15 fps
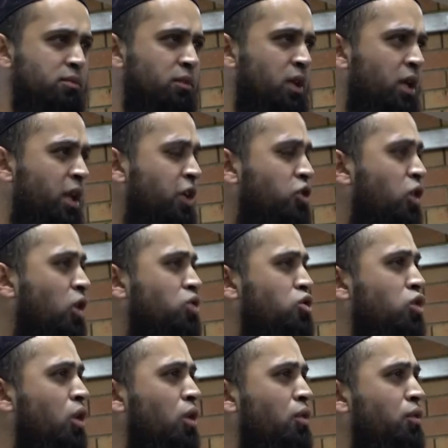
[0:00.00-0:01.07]
There's lots
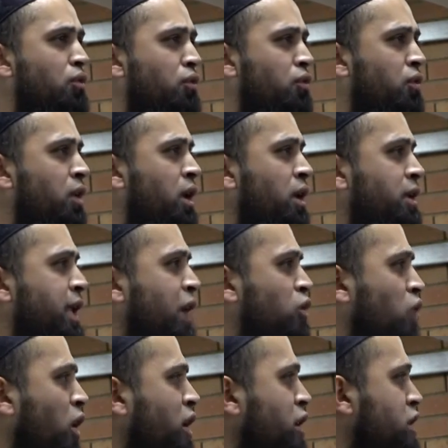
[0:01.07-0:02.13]
of
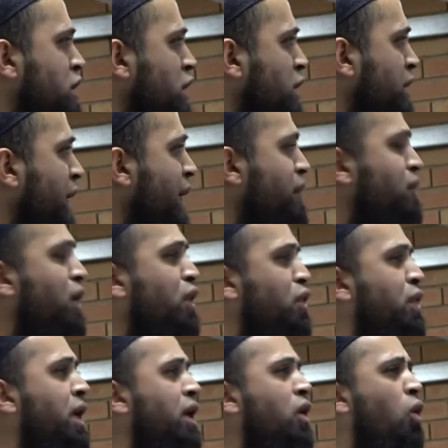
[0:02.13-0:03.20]
technology,
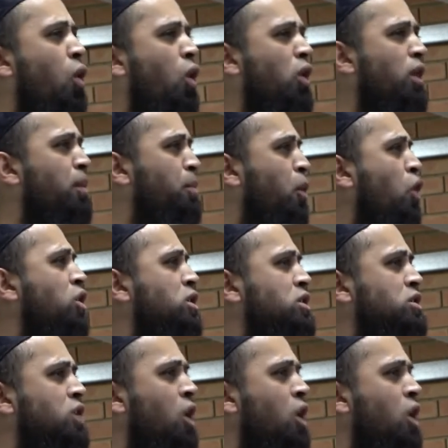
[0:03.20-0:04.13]
everything, all the books,